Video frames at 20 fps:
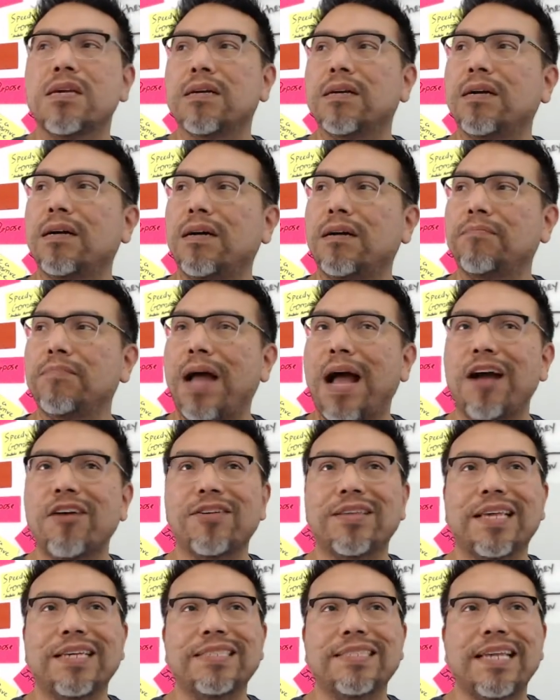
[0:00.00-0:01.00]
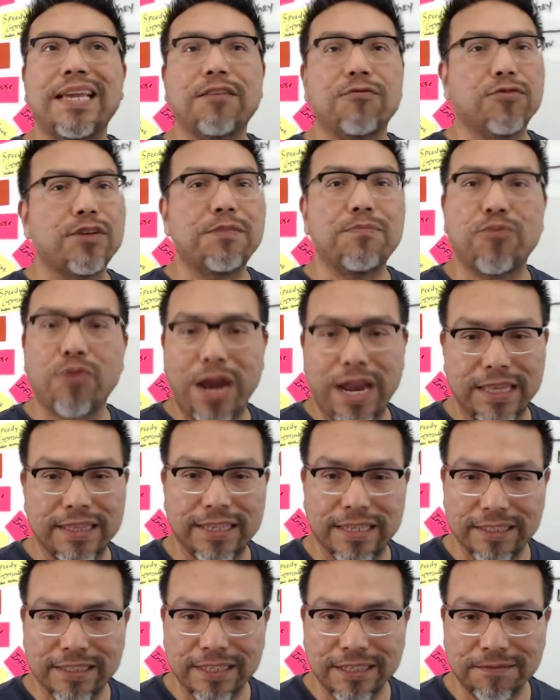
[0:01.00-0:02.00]
um, how can I say,
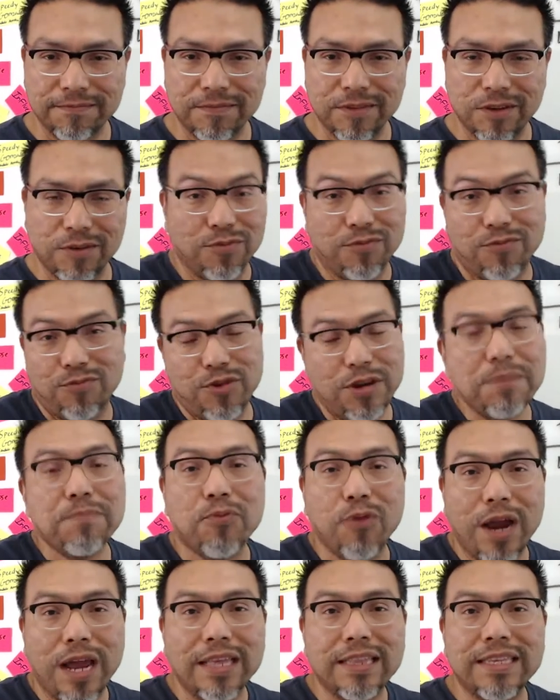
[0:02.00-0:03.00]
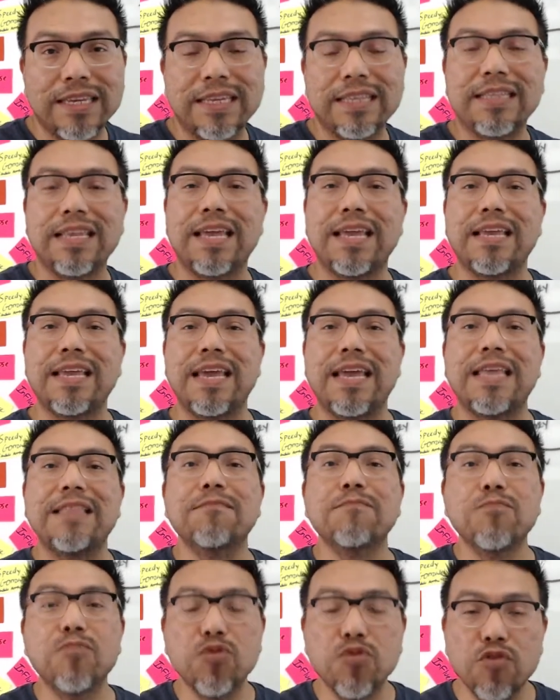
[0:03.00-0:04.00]
rebranded, rebranded, and
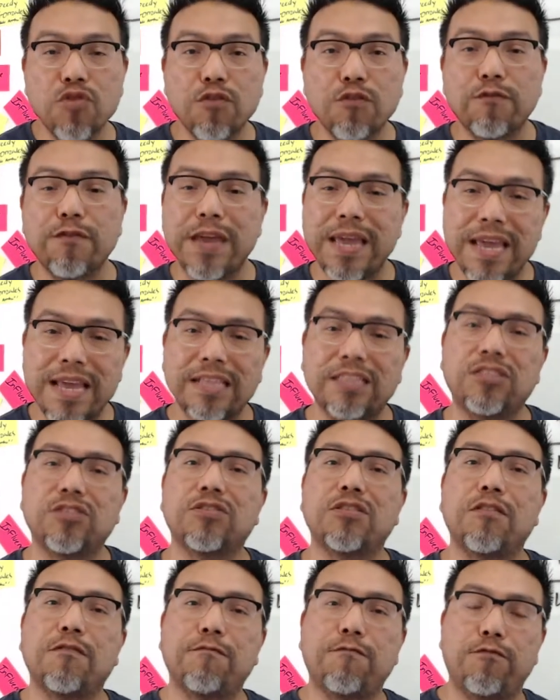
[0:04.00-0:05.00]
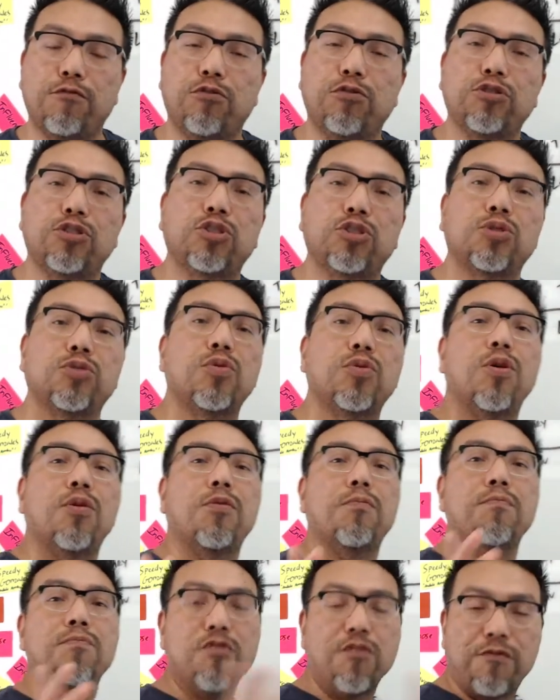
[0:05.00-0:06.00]
move into the
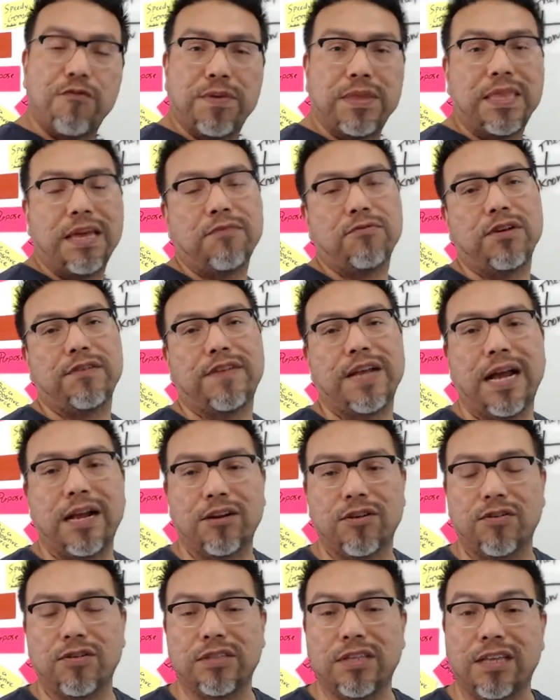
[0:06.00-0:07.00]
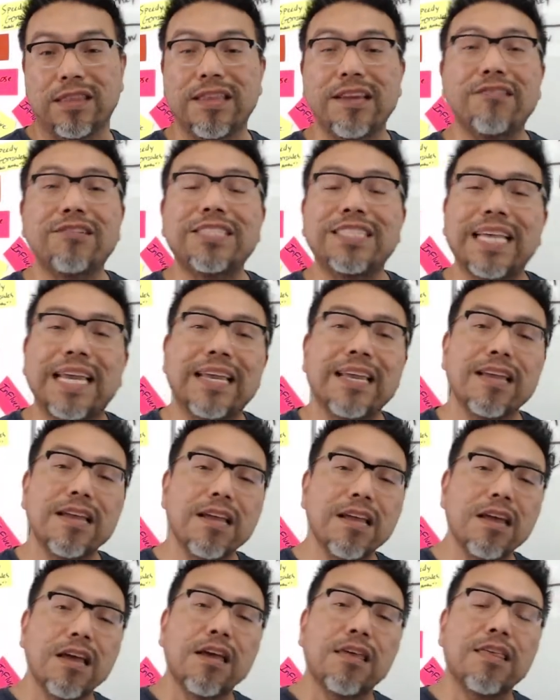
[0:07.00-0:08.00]
virtual movement that we've got going on. There is a
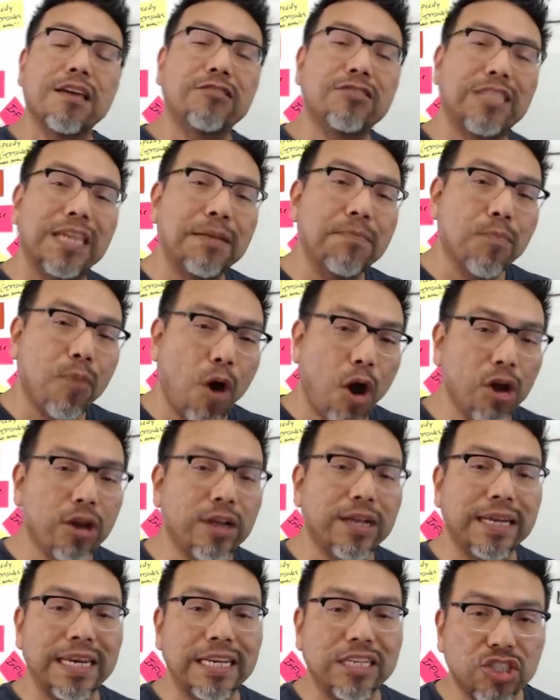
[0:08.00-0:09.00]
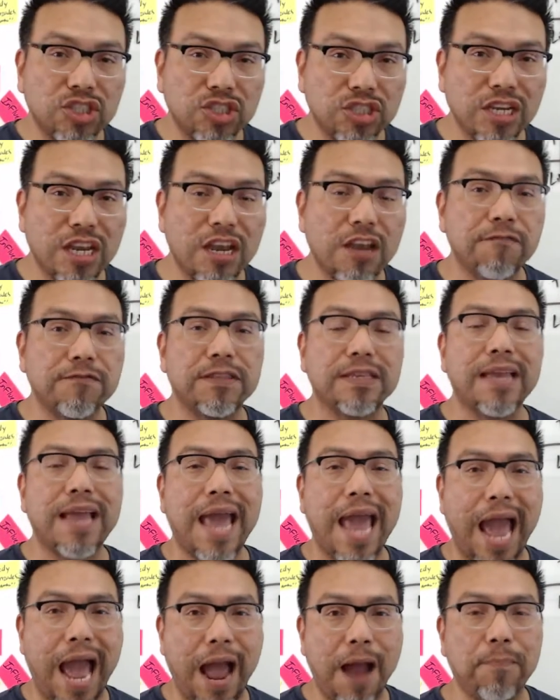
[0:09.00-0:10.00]
there's a marketing shift
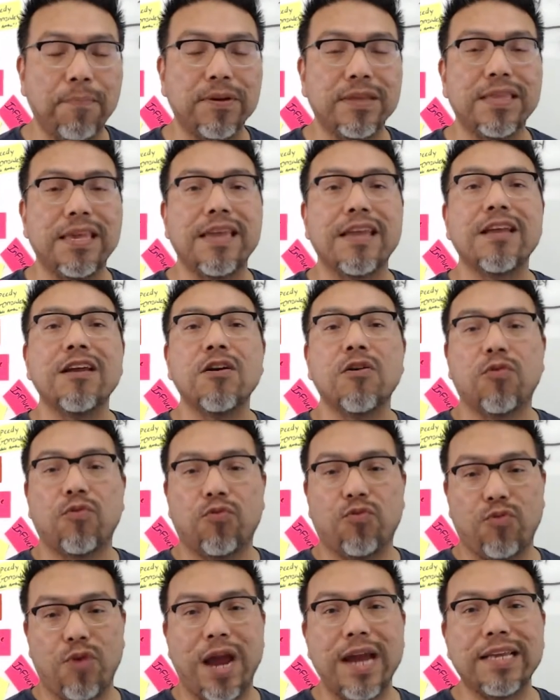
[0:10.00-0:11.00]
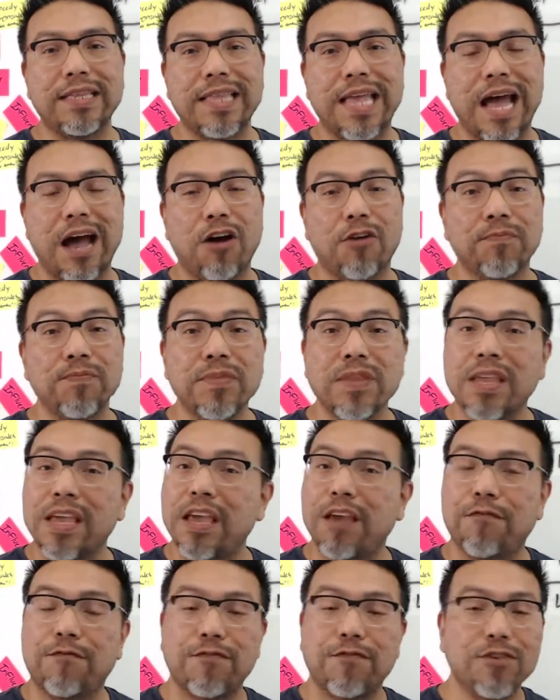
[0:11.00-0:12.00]
happening right now.
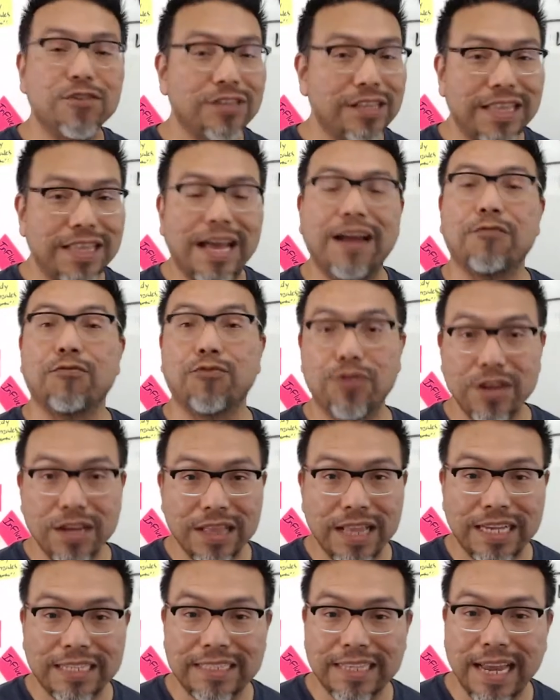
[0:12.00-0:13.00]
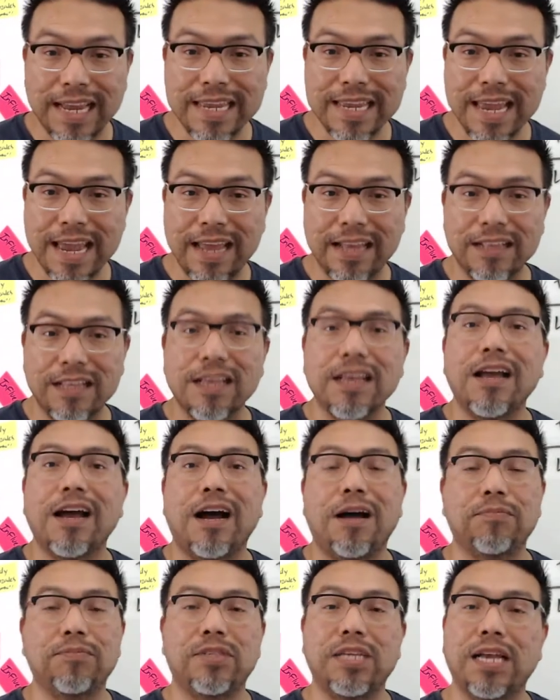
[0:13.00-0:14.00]
If you did not realize that yet,
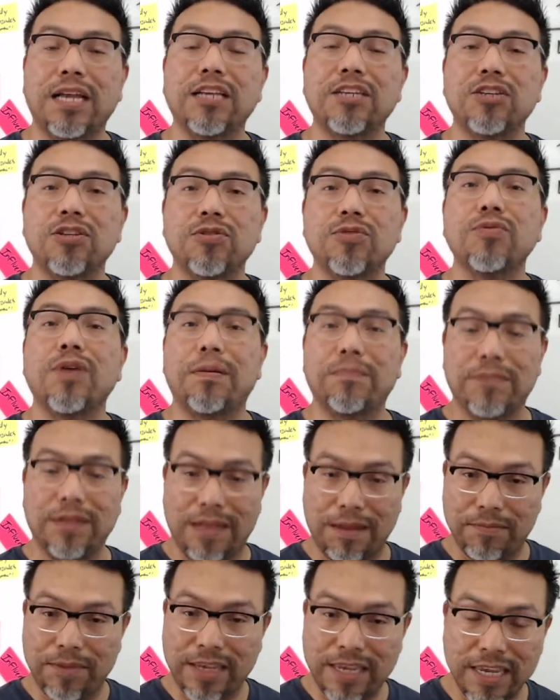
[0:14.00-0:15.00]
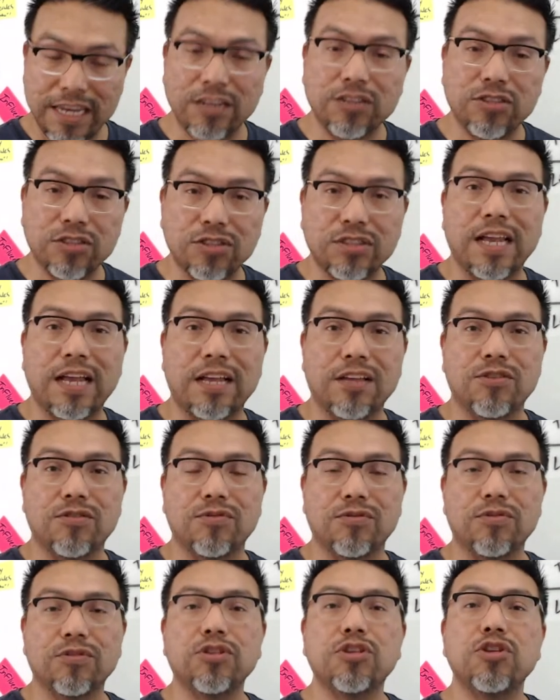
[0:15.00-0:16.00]
I'm telling you, I'm, I'm here to tell
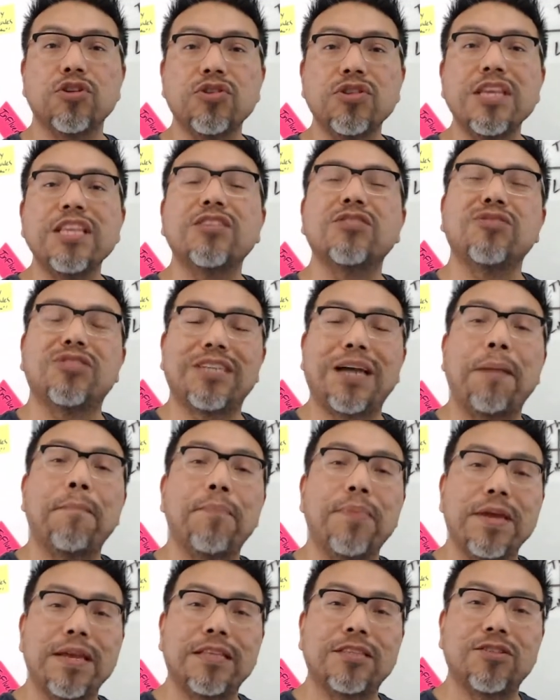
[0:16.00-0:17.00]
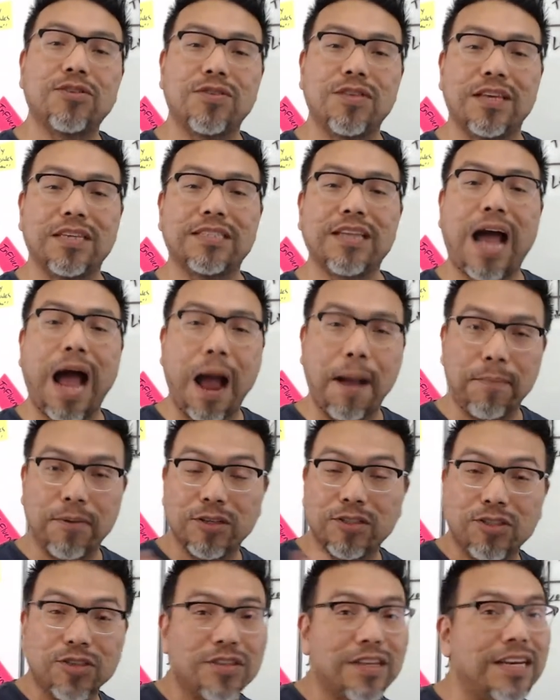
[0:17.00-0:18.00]
you, you need to jump into this
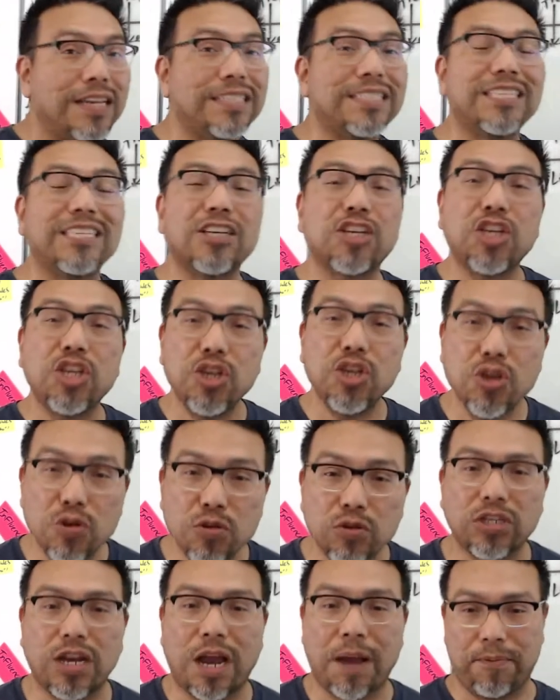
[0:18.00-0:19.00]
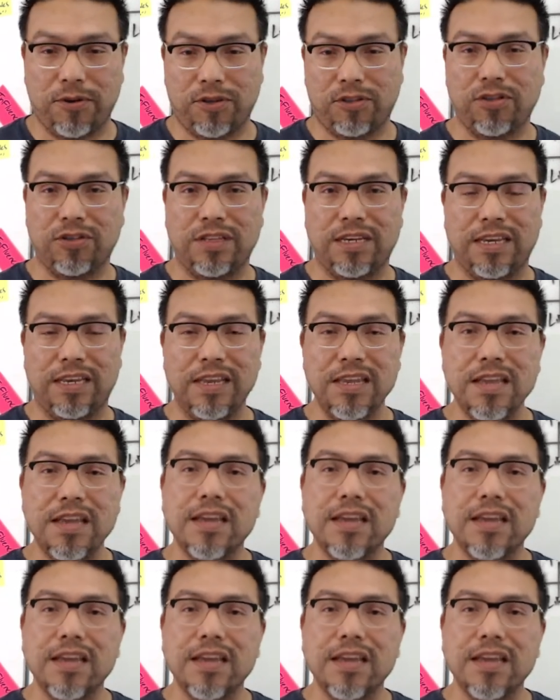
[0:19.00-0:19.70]
opportunity. It's a huge opportunity.